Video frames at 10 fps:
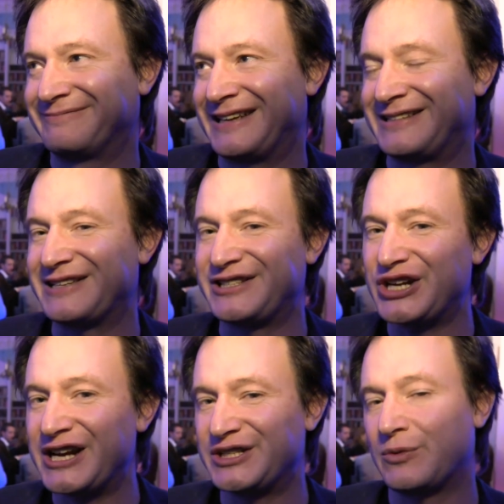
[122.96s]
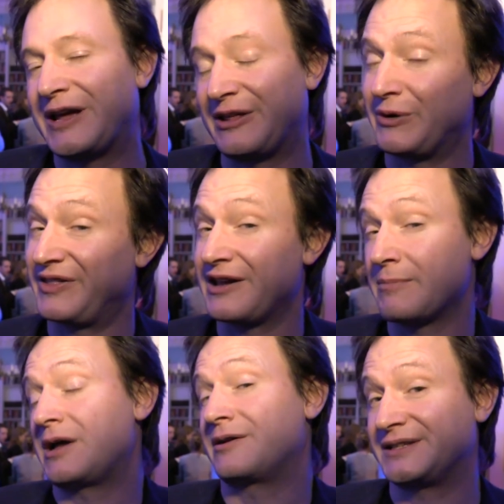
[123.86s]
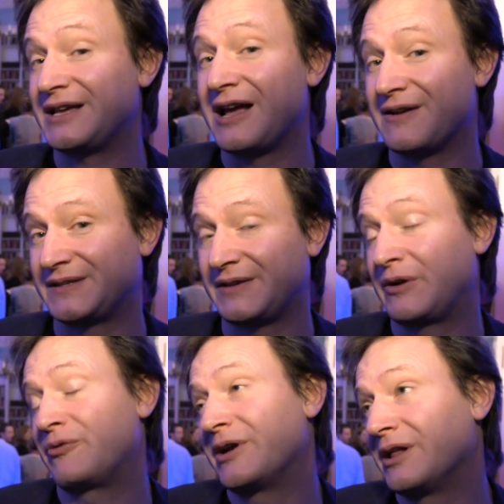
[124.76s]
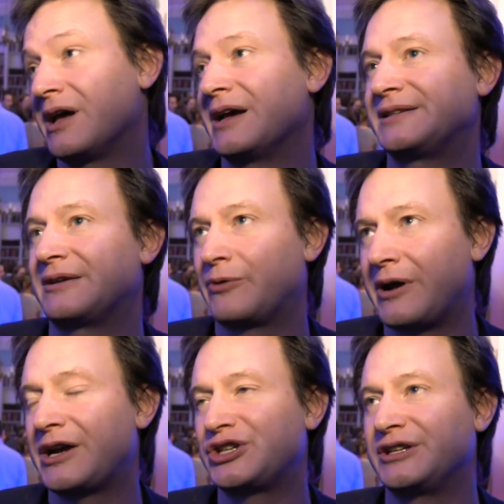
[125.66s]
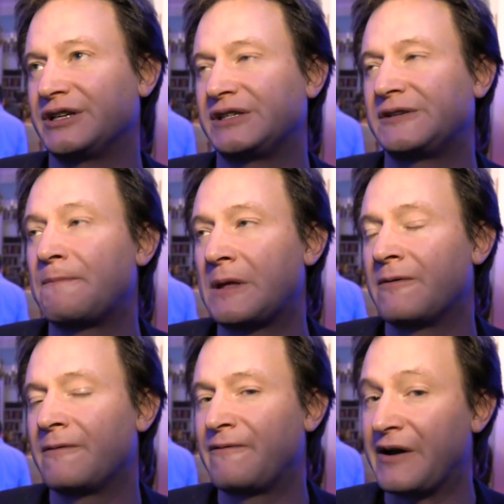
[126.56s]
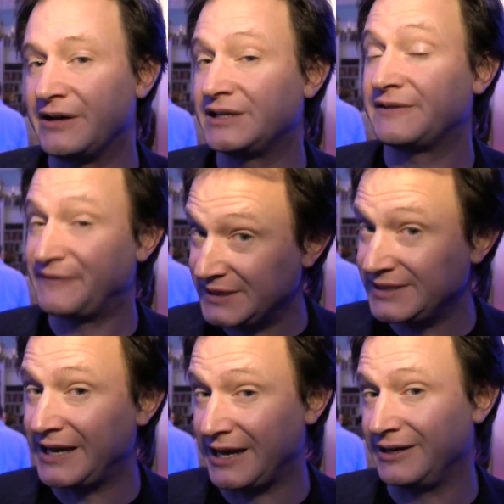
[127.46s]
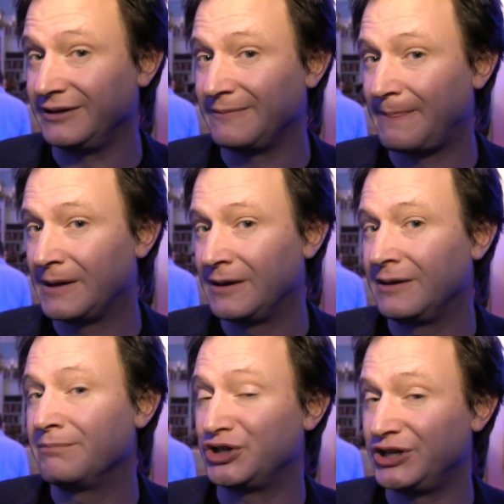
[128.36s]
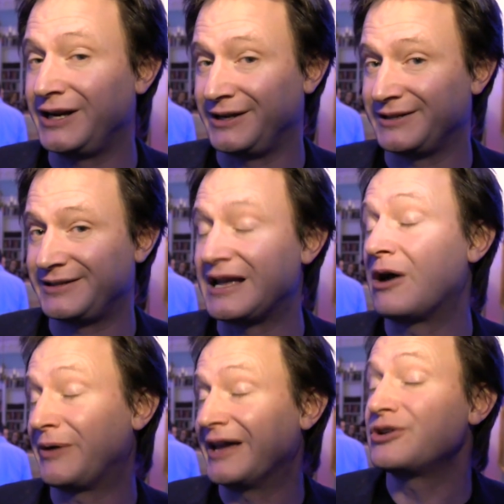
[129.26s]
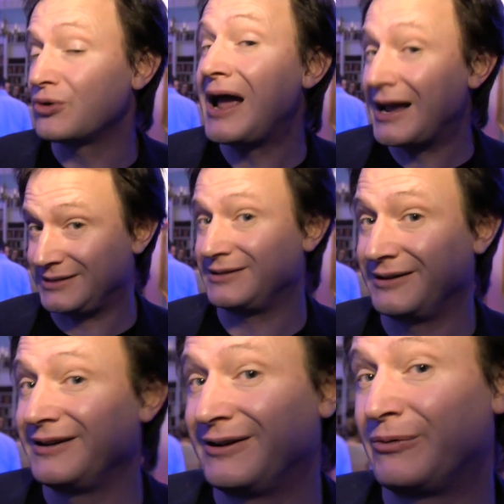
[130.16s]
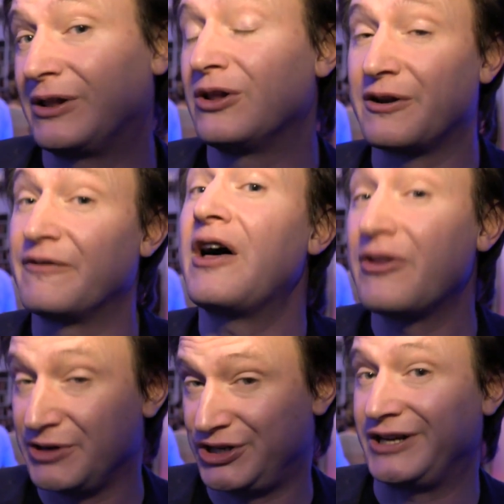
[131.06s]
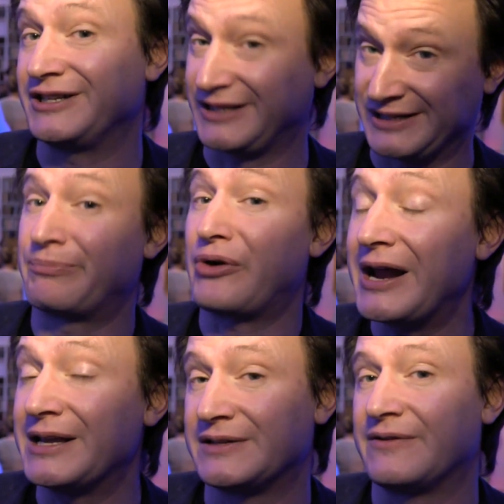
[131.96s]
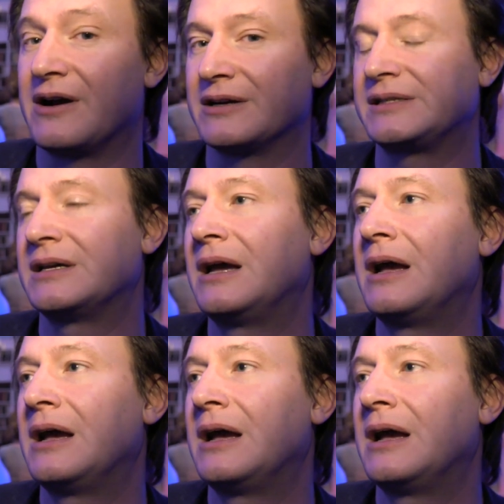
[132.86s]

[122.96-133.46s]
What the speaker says: it does change the way that we think about ourselves if we realize that we're actually just very sophisticated machines. Now, we interact with a lot of other machines, these brains of ours,